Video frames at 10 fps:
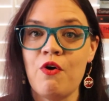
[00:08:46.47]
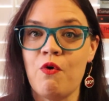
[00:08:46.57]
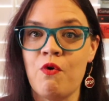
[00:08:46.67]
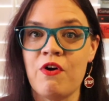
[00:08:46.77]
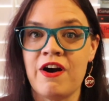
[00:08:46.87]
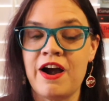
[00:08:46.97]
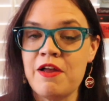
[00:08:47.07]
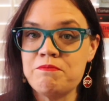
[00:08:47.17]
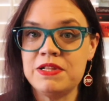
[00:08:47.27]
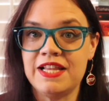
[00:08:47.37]
or
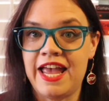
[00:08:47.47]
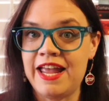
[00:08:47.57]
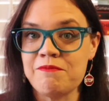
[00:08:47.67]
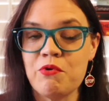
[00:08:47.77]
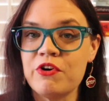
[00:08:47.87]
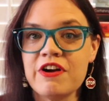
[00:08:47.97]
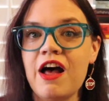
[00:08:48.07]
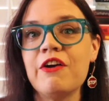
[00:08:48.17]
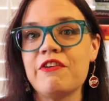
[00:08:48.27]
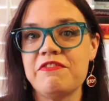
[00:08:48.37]
playing
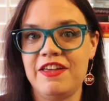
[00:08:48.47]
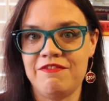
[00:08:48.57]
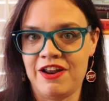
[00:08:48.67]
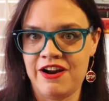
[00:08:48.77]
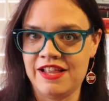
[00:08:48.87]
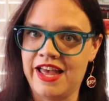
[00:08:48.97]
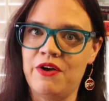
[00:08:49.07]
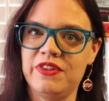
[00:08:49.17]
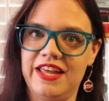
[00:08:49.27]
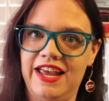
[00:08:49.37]
pornography very
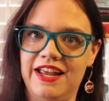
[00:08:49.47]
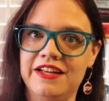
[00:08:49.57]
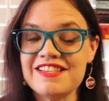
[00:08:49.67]
loudly.